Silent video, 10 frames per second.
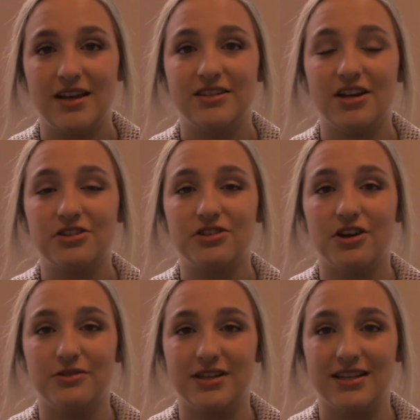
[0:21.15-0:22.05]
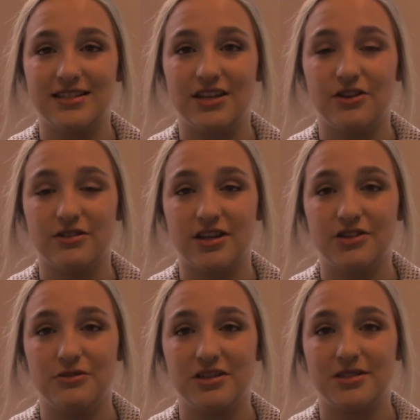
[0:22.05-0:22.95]
Dr. Hotez then goes on
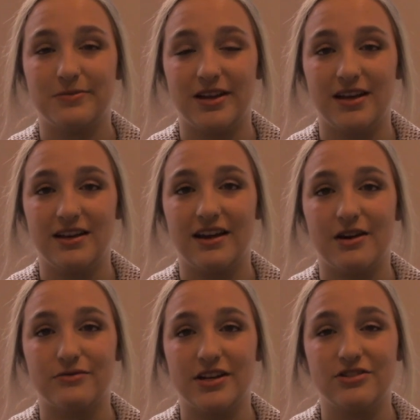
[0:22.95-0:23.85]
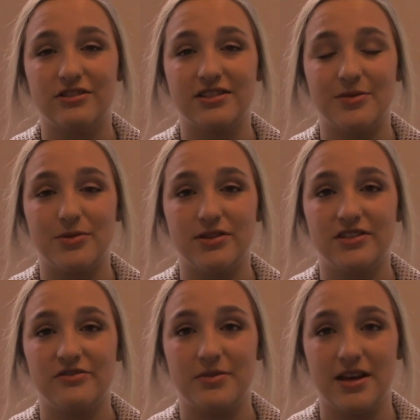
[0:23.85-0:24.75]
to explain how Rachel's
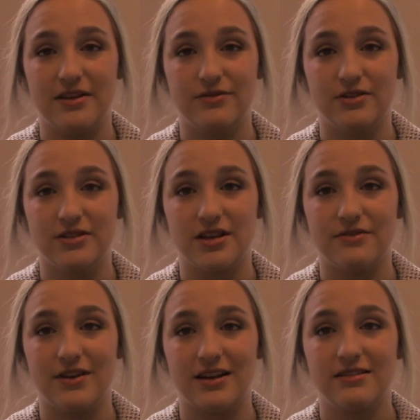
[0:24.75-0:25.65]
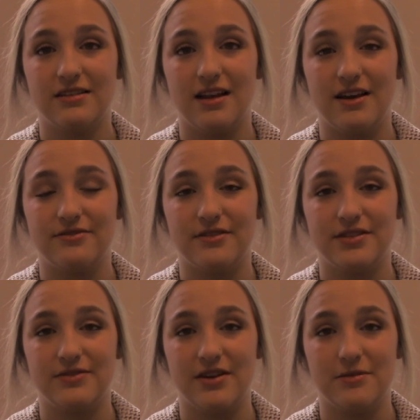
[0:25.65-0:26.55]
impulsive behaviors affect the life of
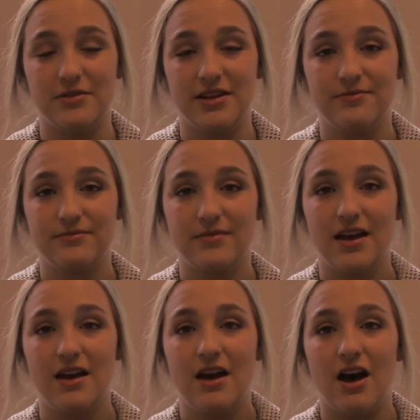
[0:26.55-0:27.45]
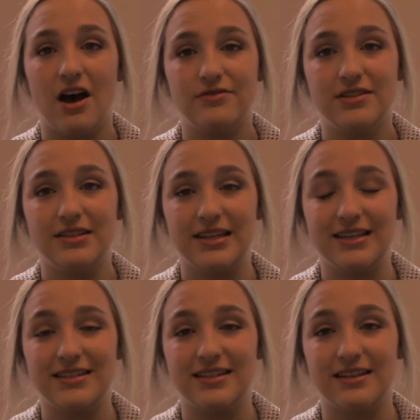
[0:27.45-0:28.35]
his family, often
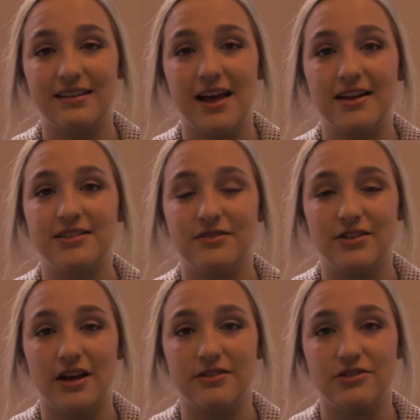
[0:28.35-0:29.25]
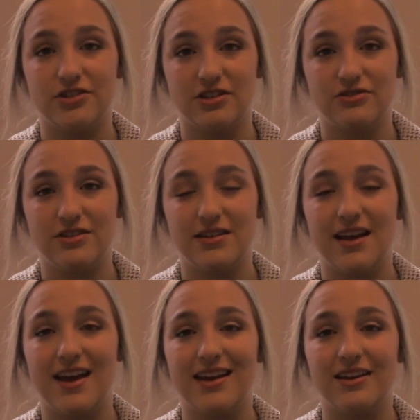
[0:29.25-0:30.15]
leading to neglect of the other children
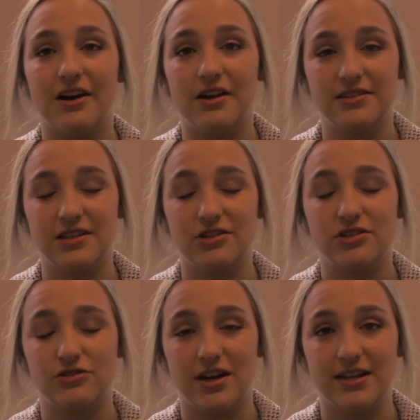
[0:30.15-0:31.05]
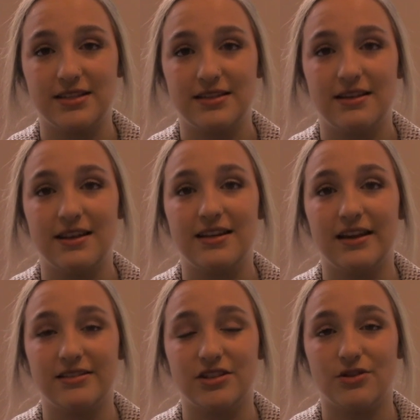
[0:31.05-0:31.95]
and a constant stress that
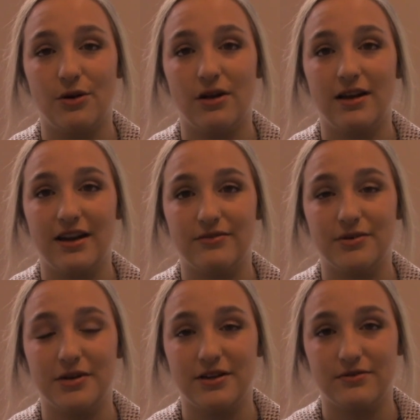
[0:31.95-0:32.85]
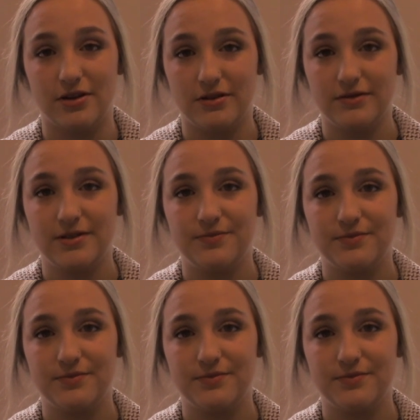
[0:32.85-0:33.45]
takes a toll on everyone involved.